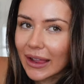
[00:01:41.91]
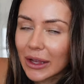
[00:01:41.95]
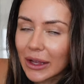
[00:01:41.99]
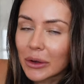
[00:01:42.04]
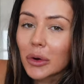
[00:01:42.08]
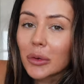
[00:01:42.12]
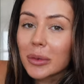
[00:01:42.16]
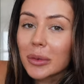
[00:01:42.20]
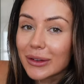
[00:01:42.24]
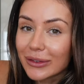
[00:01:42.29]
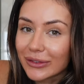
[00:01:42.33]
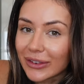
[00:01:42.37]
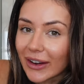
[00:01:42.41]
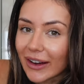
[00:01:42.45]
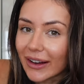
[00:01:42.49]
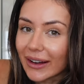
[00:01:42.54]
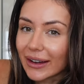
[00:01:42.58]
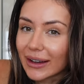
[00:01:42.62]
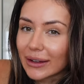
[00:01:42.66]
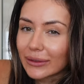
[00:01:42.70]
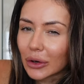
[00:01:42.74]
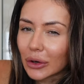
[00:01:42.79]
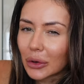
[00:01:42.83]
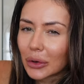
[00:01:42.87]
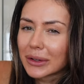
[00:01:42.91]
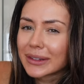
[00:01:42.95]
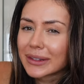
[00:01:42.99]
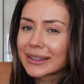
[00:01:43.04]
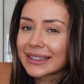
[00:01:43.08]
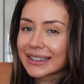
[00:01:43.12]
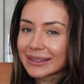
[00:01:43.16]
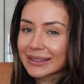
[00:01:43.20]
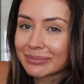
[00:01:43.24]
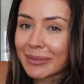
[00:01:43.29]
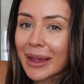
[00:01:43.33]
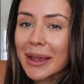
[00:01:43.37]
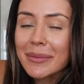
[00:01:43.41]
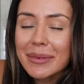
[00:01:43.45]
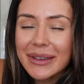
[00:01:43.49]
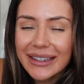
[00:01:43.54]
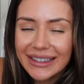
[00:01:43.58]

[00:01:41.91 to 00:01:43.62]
it will be five or maybe